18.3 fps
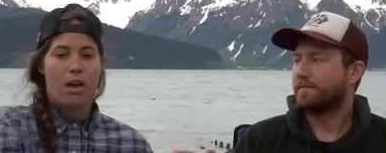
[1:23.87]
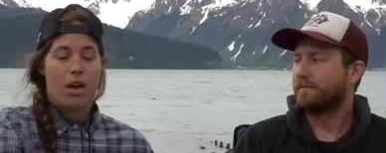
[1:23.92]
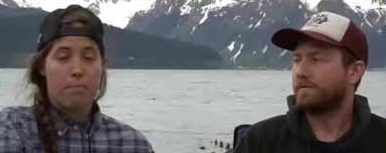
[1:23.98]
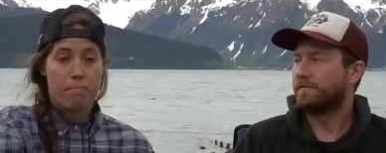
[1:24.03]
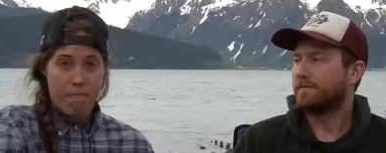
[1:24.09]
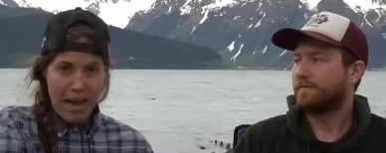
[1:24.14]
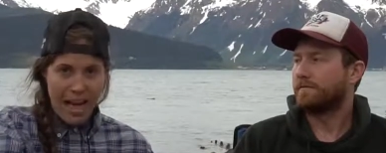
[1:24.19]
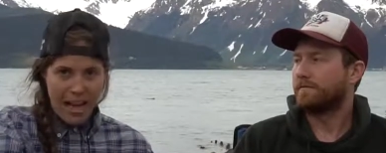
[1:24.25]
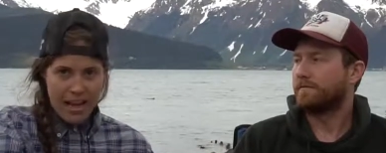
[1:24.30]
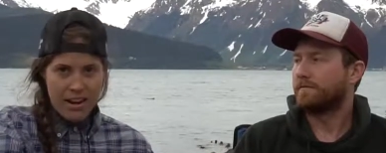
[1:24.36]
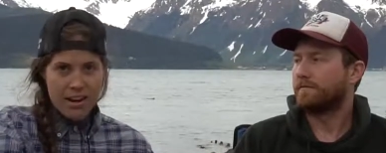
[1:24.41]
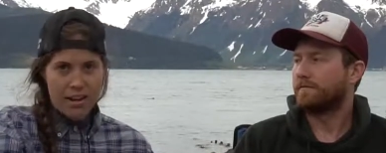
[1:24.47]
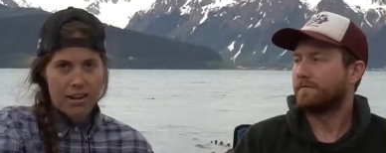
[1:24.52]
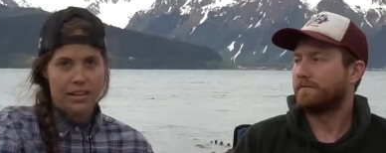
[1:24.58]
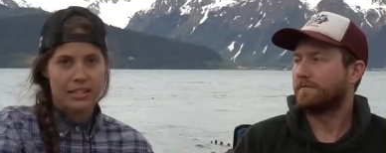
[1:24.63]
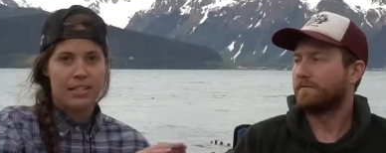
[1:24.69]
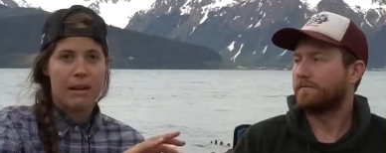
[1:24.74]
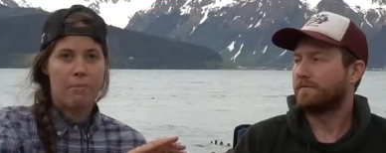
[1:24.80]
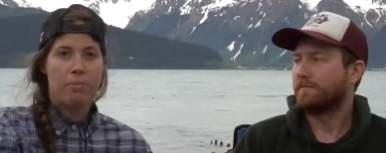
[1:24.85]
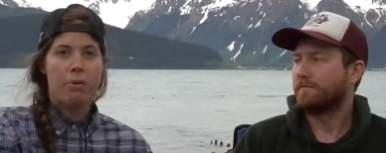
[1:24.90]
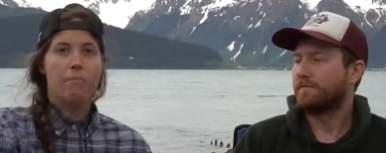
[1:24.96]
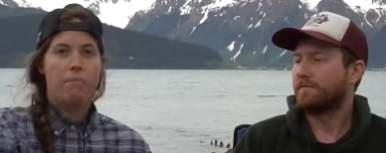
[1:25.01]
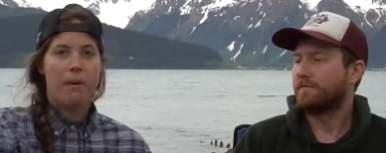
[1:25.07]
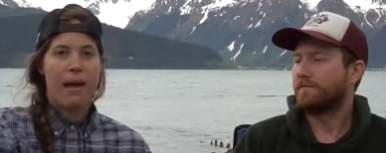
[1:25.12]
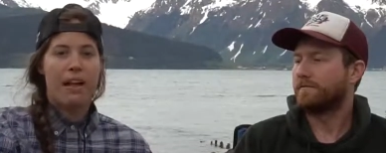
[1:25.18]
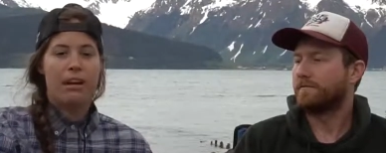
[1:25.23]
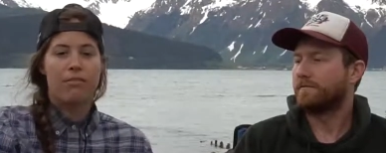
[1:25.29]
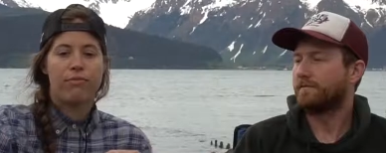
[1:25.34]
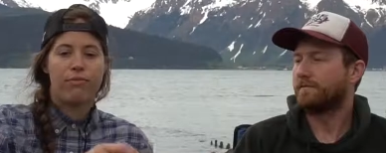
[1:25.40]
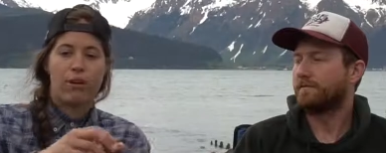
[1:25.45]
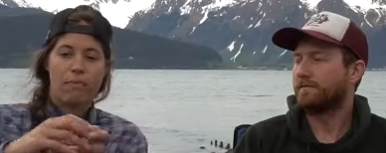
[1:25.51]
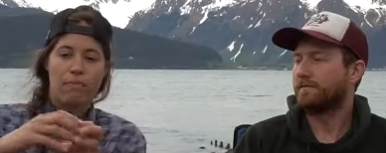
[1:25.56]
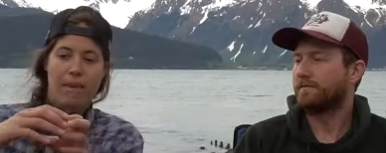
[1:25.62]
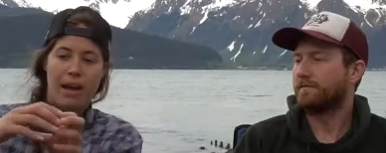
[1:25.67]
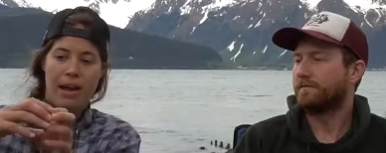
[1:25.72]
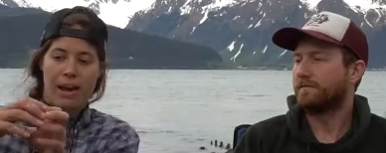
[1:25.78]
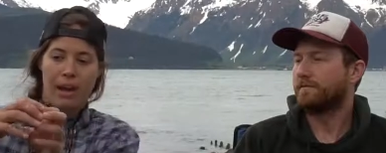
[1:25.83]
Speaker 1: a bed, a separate bed
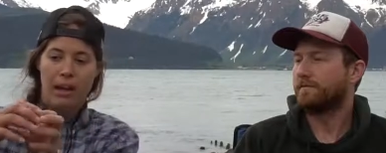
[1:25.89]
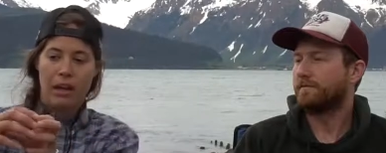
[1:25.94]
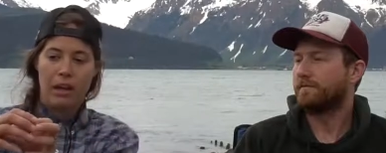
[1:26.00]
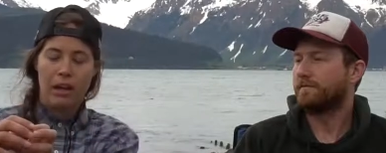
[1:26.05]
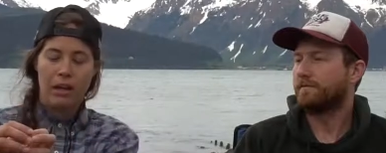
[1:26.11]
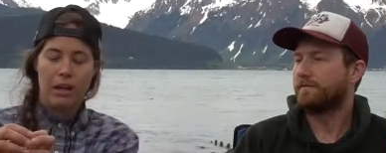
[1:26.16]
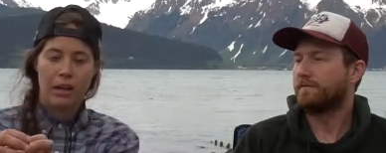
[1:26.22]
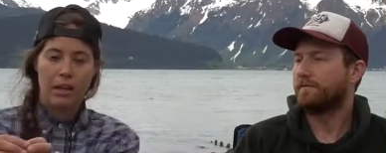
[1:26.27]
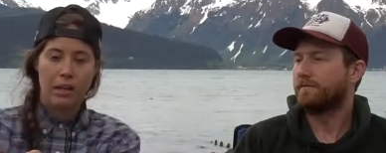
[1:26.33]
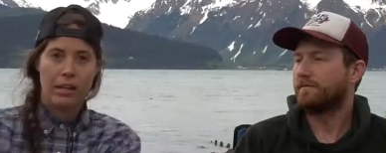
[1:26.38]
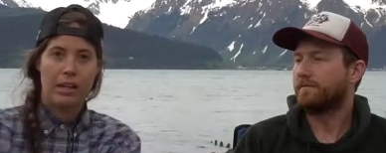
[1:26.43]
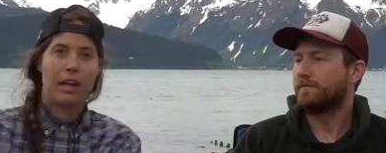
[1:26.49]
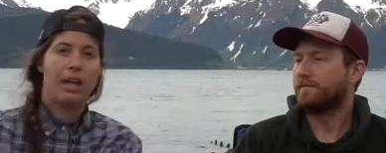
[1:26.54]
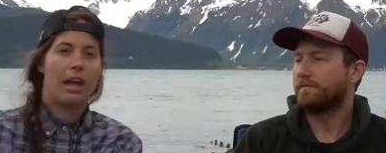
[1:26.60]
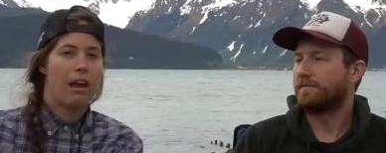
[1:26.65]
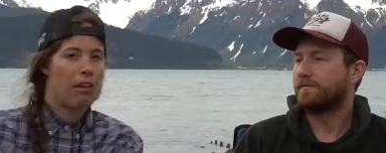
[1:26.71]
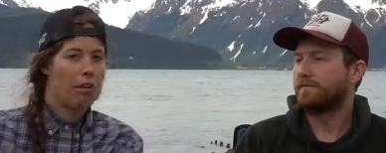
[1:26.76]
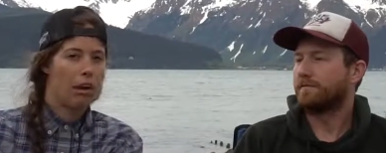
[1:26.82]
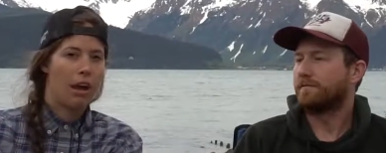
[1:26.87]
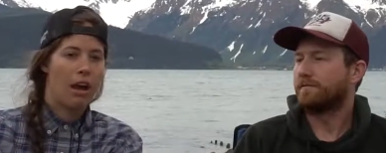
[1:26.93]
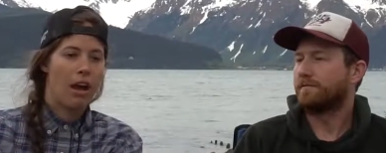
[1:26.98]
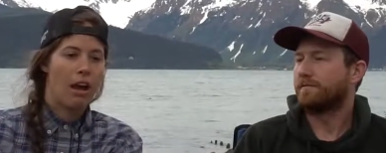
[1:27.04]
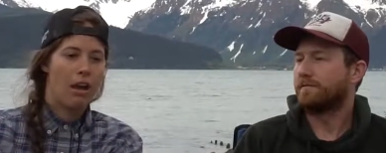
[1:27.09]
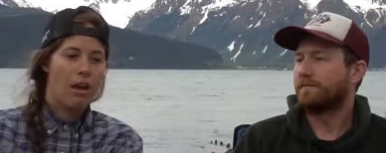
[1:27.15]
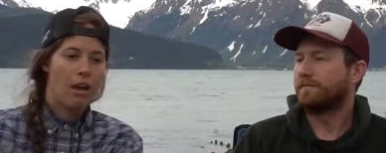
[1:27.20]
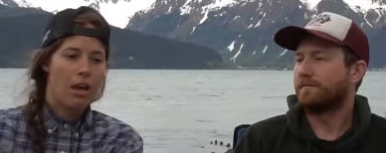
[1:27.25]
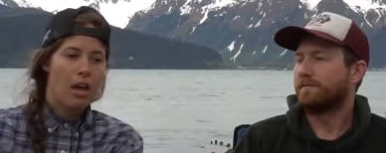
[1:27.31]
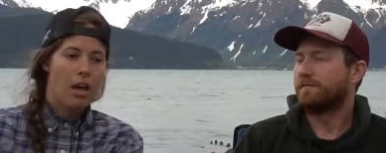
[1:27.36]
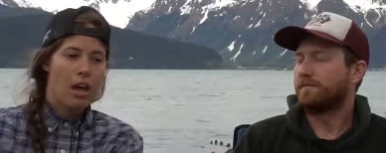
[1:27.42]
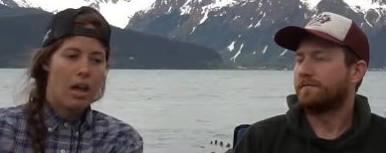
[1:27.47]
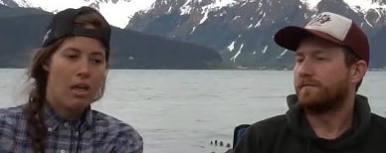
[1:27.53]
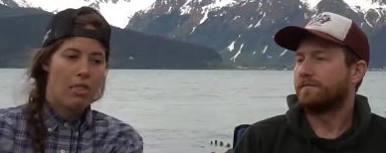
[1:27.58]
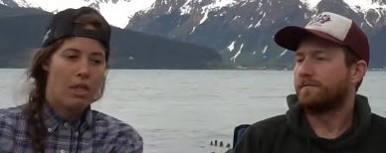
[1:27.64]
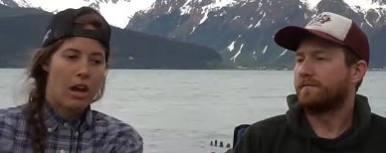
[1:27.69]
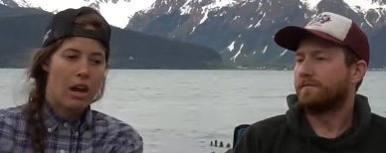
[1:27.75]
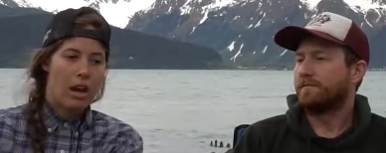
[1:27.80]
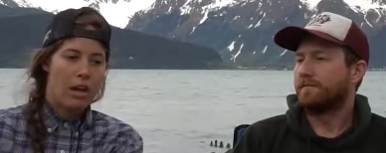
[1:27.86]
from my eating area,
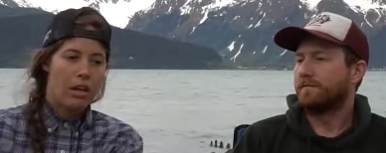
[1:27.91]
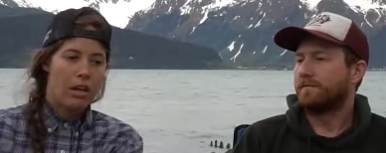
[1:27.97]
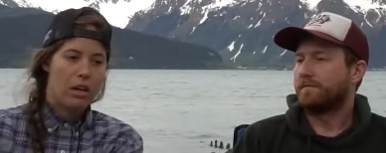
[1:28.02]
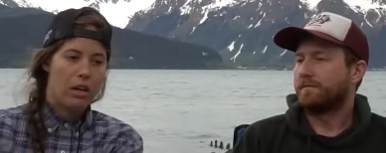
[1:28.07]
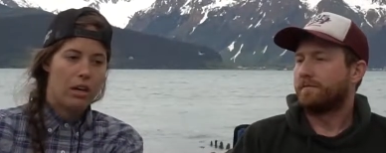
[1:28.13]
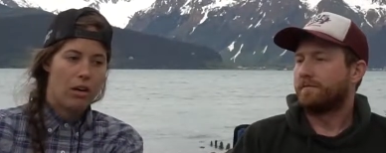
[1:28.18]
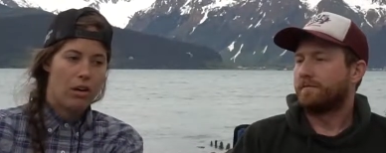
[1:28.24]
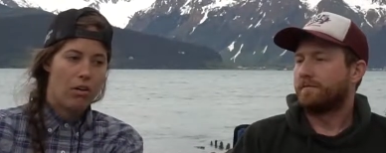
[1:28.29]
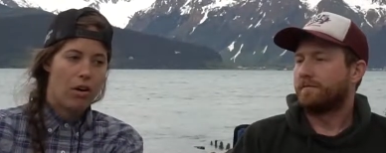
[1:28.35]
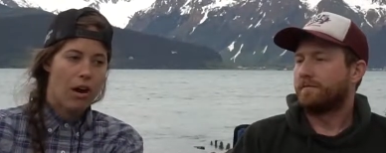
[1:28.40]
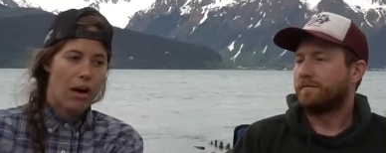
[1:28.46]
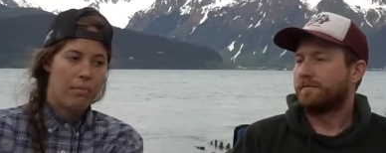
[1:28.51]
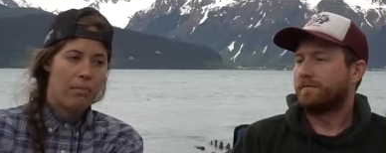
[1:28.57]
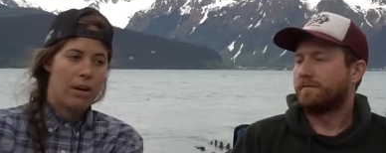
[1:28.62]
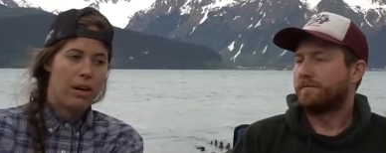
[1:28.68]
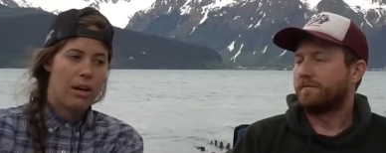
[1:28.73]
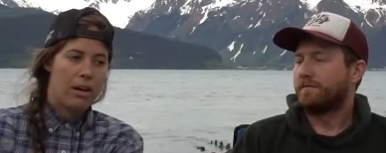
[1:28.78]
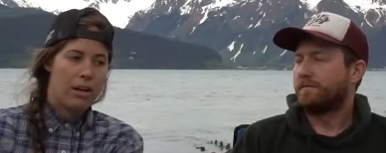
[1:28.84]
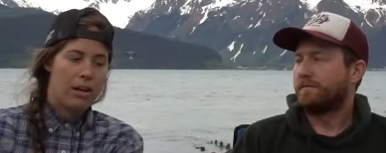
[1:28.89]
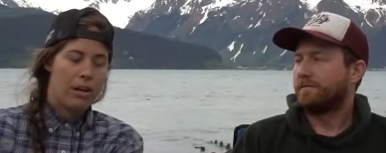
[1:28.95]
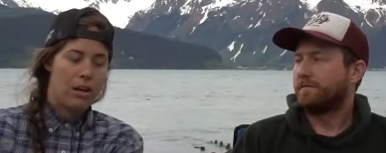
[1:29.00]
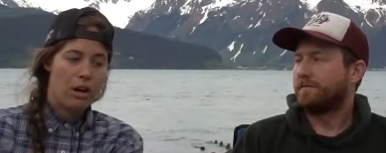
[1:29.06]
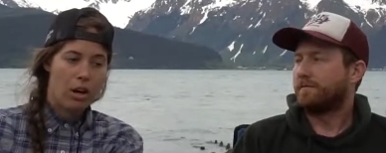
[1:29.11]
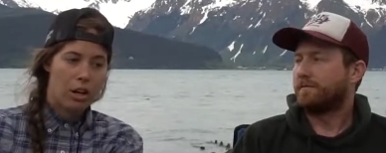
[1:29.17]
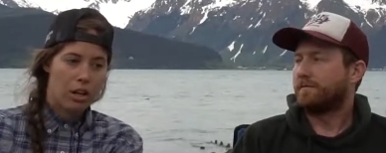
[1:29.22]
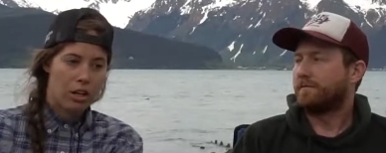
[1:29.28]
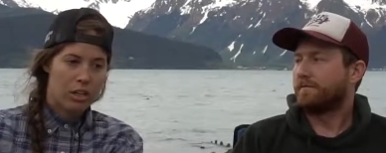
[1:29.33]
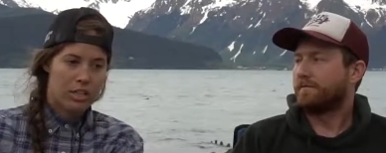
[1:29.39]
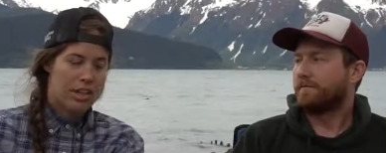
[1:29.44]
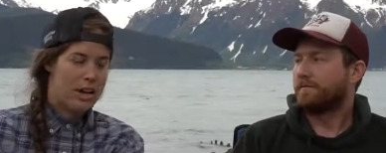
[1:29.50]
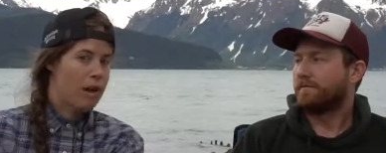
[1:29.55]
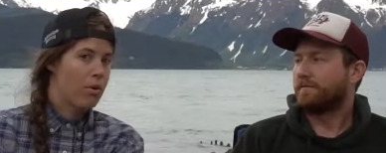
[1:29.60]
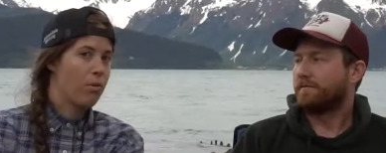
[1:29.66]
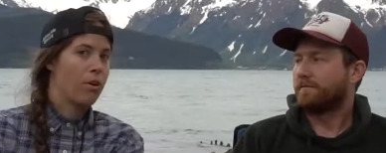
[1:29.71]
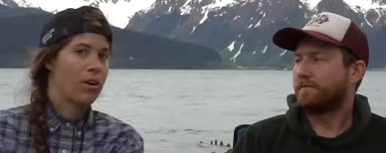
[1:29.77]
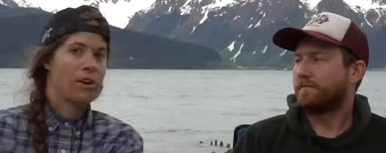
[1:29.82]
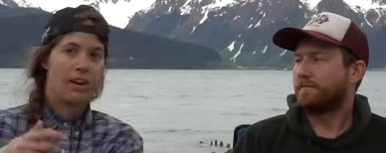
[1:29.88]
and then I knew I'm a nurse and
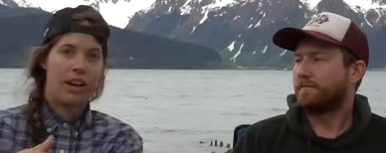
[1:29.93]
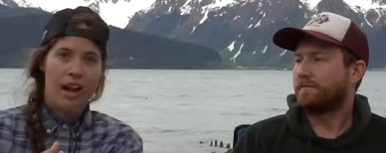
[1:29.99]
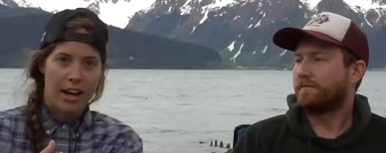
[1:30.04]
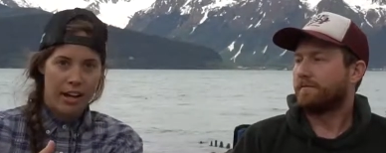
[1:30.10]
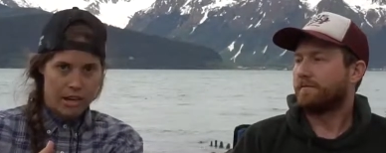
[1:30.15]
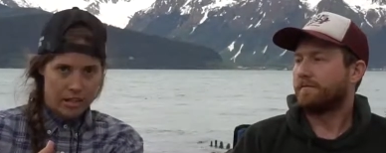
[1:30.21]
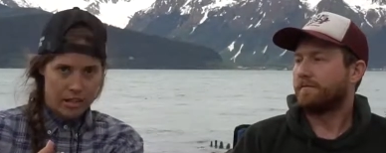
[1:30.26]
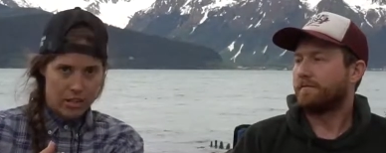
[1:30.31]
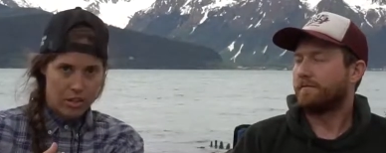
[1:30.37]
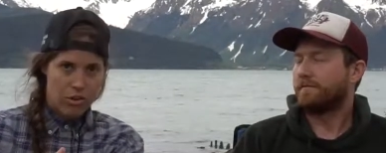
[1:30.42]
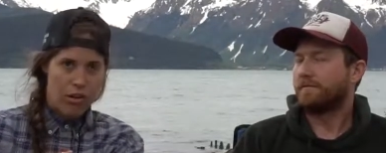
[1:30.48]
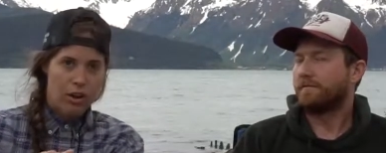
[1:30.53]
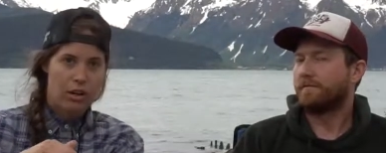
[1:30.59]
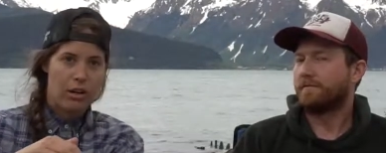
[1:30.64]
I work nights, so